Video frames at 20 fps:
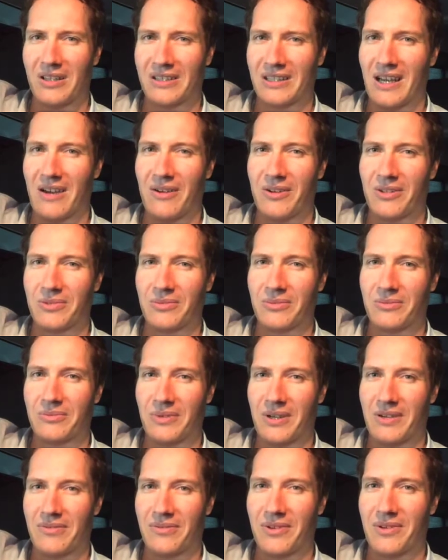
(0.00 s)
ago, and it's
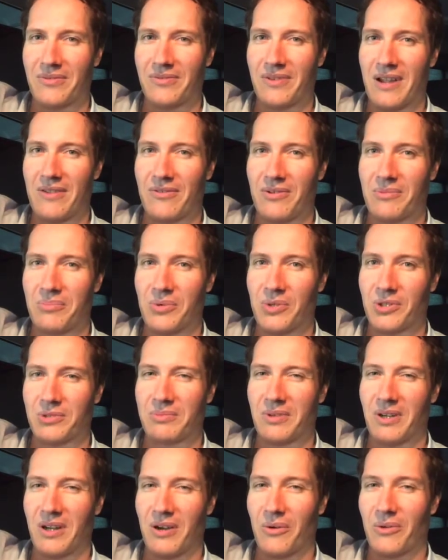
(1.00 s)
one of her favourite books.
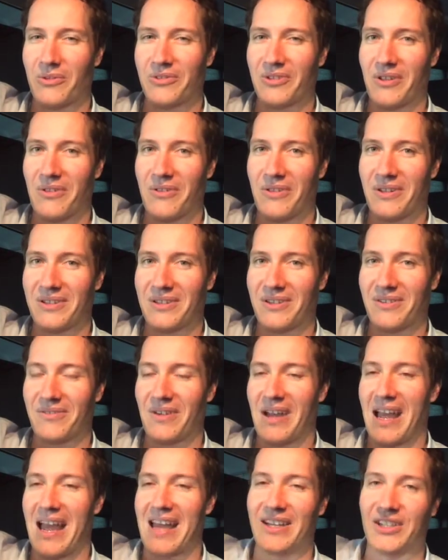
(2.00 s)
But I also think that
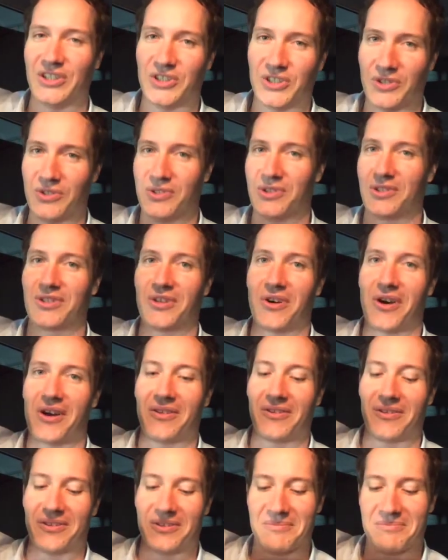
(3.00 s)
if I had to choose a
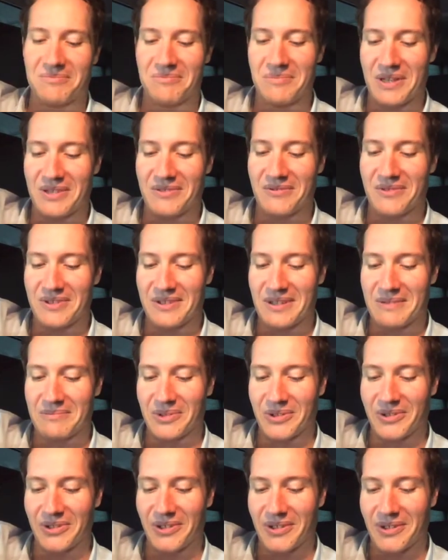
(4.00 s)
title that best
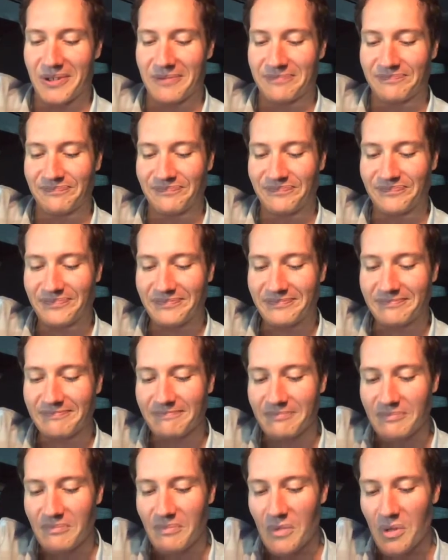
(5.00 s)
resembles her,
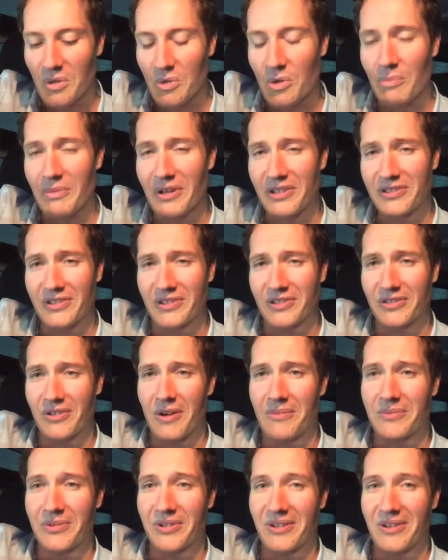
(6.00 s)
or best
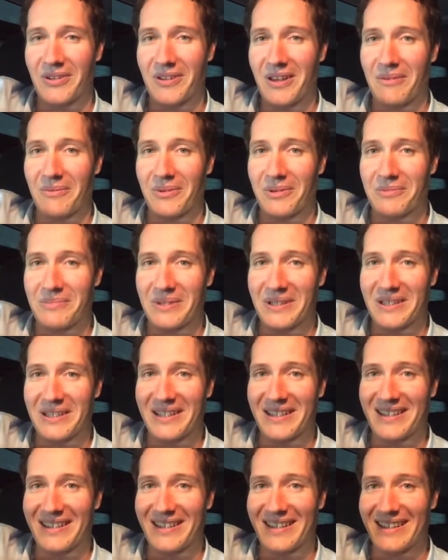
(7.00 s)
describes her, that would be
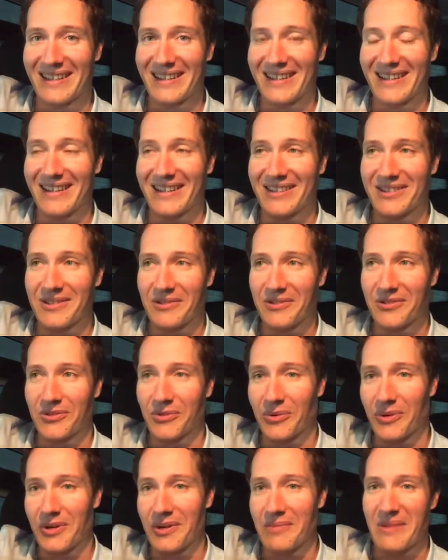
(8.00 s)
it. It's a
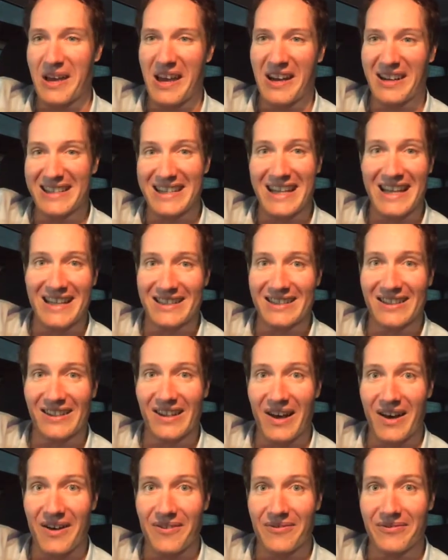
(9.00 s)
story about intense
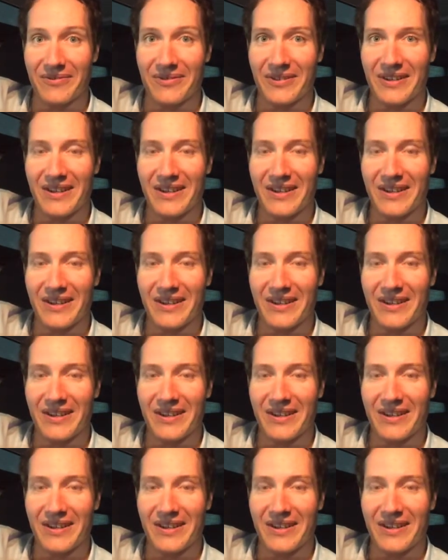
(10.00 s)
love,